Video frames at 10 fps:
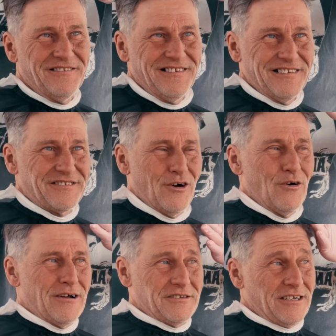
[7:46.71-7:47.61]
So
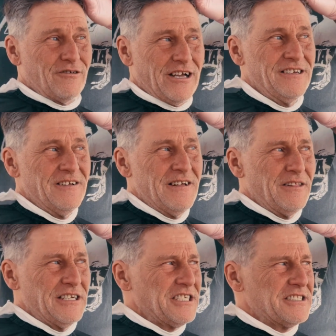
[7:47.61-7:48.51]
I was like, okay. And
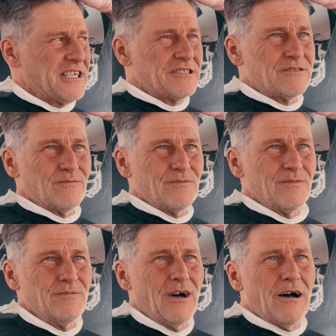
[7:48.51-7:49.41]
then she starts,
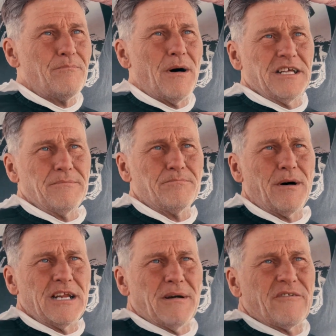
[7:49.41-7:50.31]
Bunny,
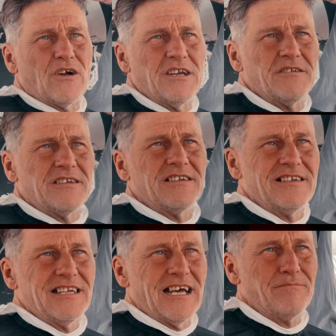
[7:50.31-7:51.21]
my friend. Las Vegas,
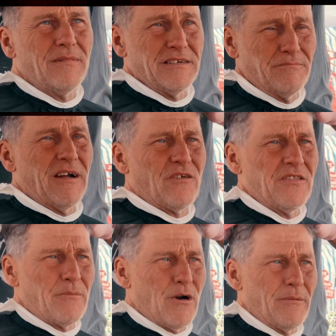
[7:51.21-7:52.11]
right? Yeah, my friend
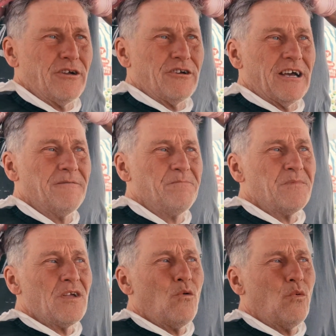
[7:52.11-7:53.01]
that brought me here, yeah.
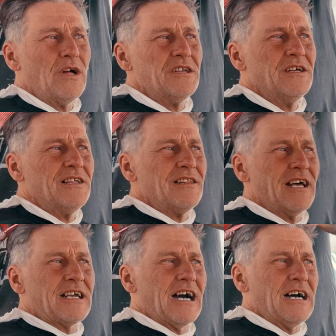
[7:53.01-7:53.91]
When
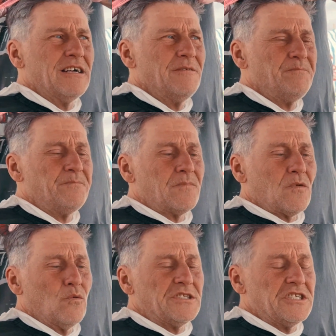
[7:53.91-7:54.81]

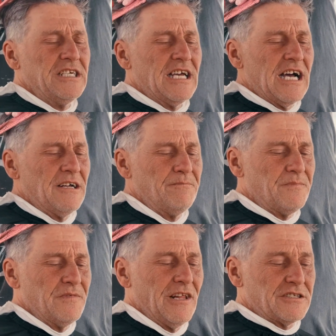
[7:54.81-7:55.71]
she,
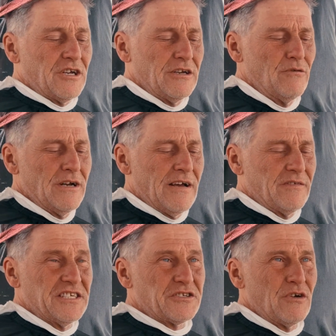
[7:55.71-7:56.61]
so I don't want to have a
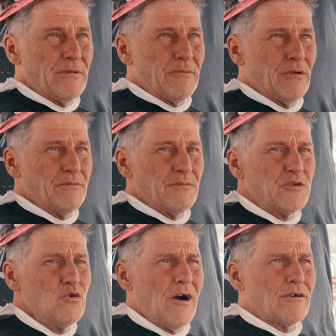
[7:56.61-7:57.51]
disagreement, but
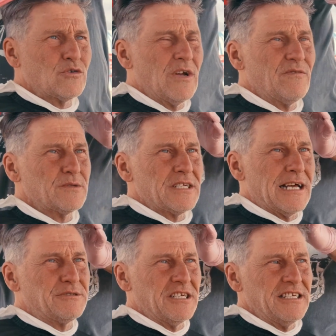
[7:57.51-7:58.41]
2 hours away from
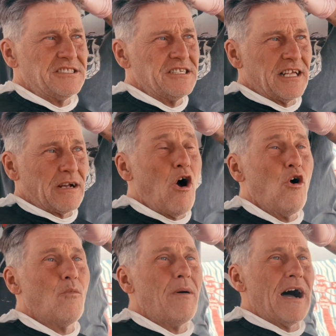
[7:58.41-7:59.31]
Slab City, she's like,
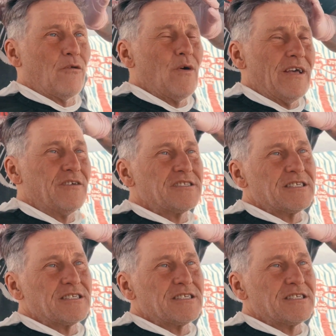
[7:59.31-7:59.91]
oh, by the way, there's this